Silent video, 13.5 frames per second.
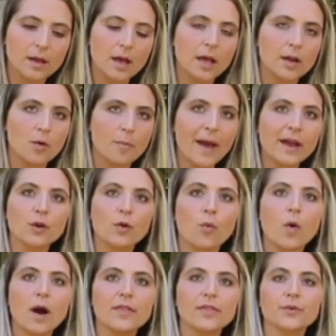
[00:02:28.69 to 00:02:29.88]
And no matter
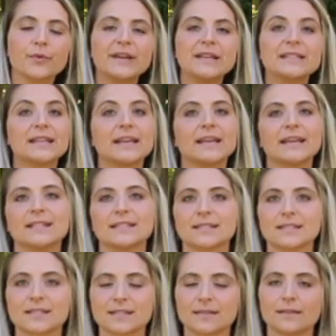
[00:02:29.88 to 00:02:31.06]
what the reason
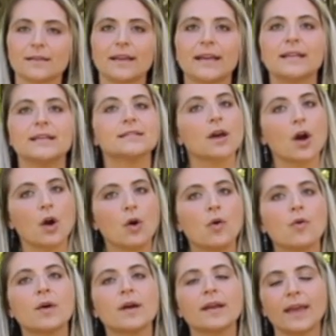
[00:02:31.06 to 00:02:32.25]
is, it is
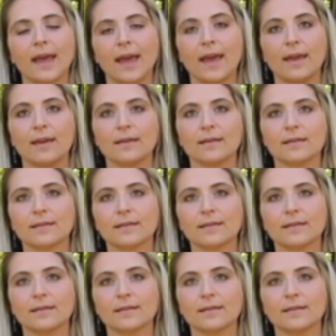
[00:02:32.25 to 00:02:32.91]
okay.